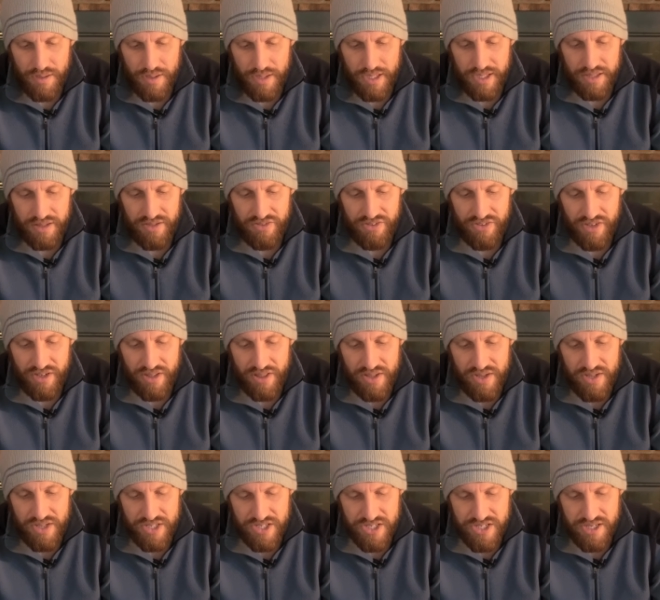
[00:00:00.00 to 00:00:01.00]
And listen to
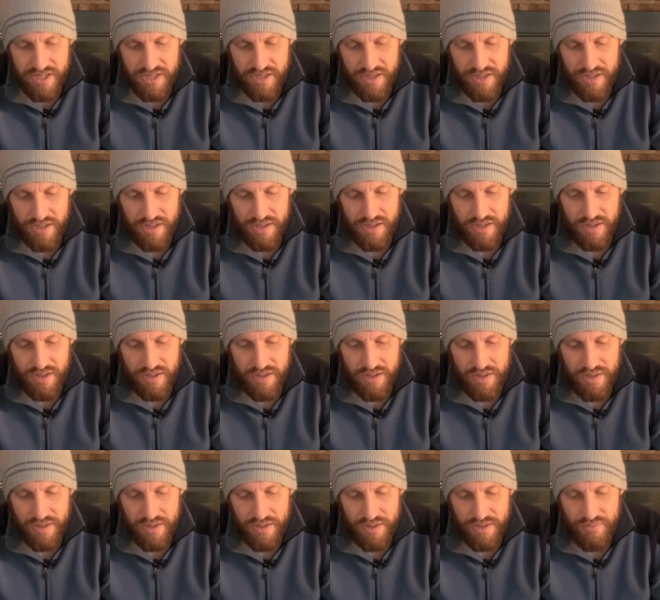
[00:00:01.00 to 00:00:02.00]
this
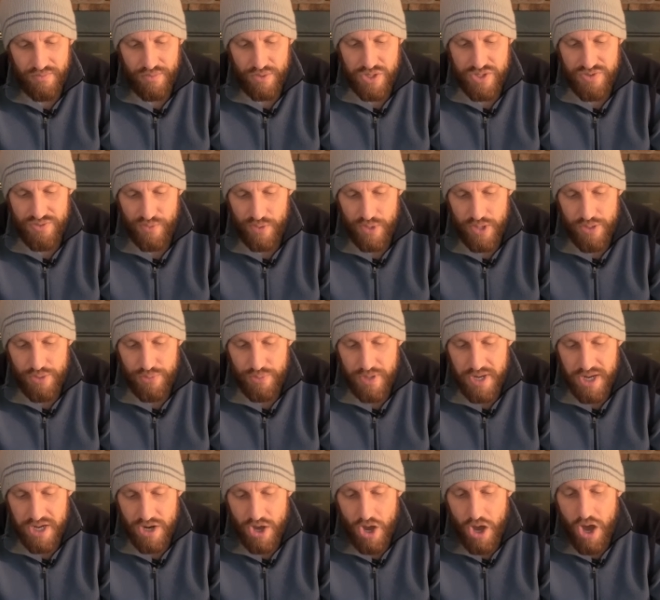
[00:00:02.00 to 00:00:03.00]
Verse
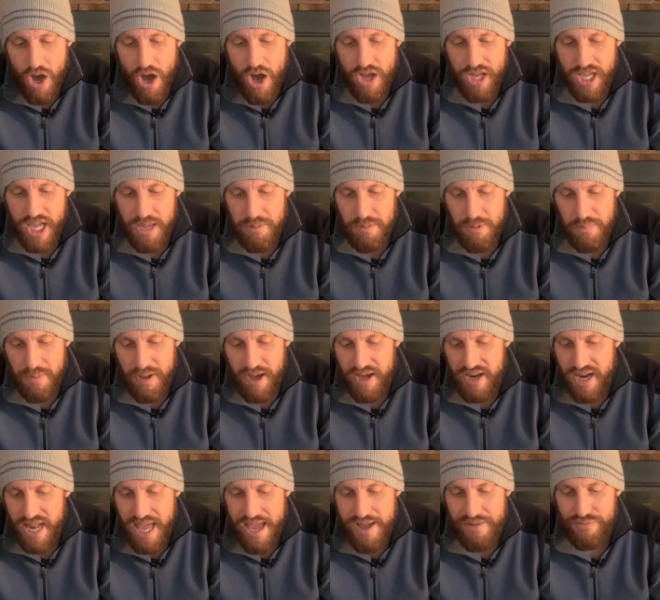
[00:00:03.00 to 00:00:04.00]
43 And awe came
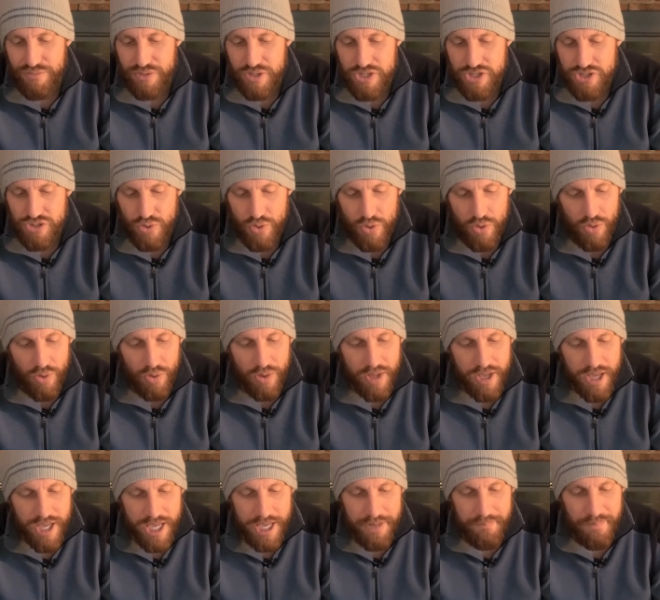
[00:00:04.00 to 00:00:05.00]
upon every soul,
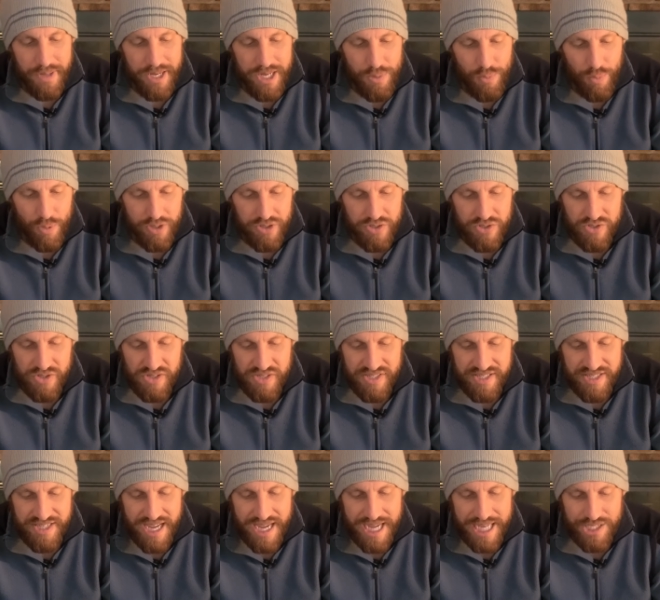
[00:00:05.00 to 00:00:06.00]
and many wonders and
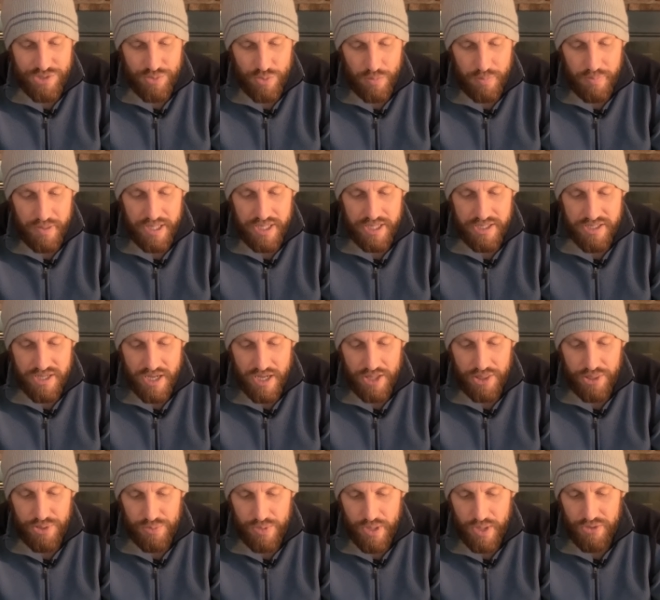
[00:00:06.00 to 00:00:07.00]
signs were being
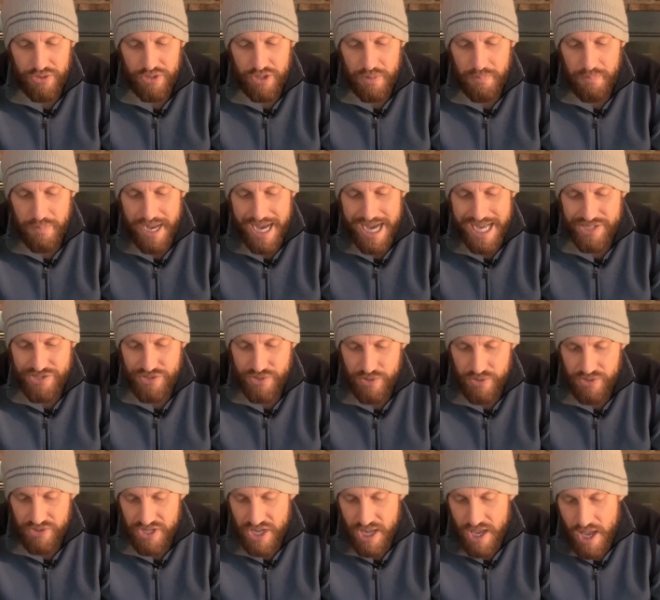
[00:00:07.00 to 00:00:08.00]
done throughout the
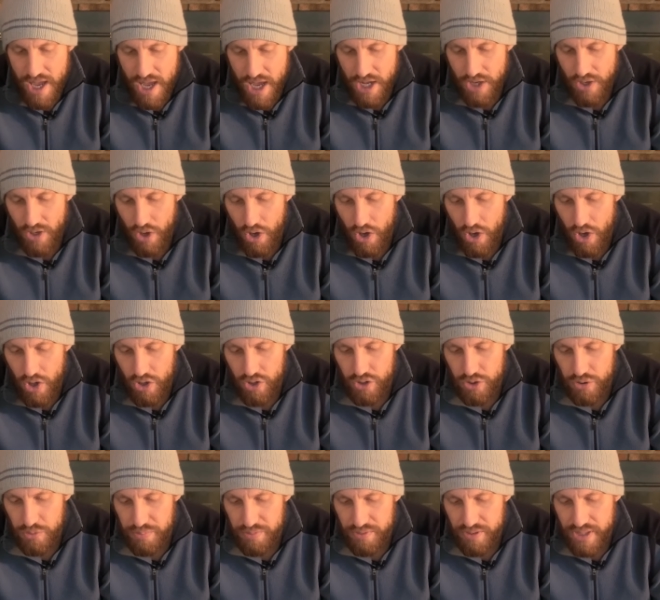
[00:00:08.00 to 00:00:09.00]
apostles, and all
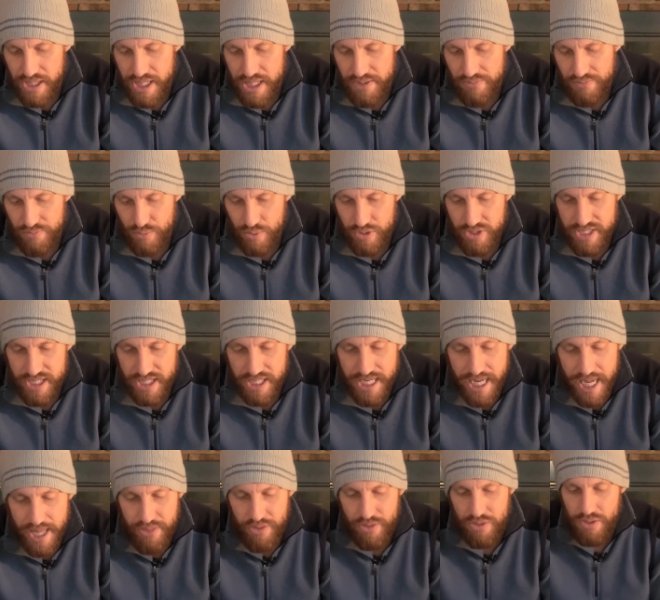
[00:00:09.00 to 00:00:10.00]
who believed were
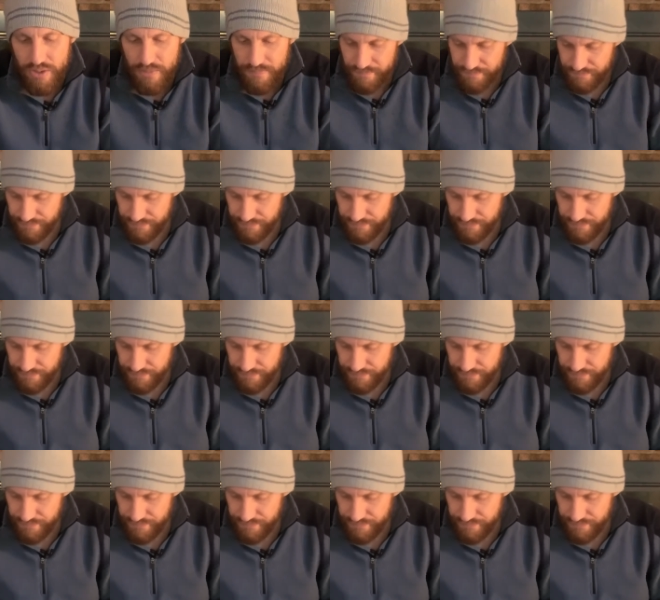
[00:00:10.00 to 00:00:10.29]
together.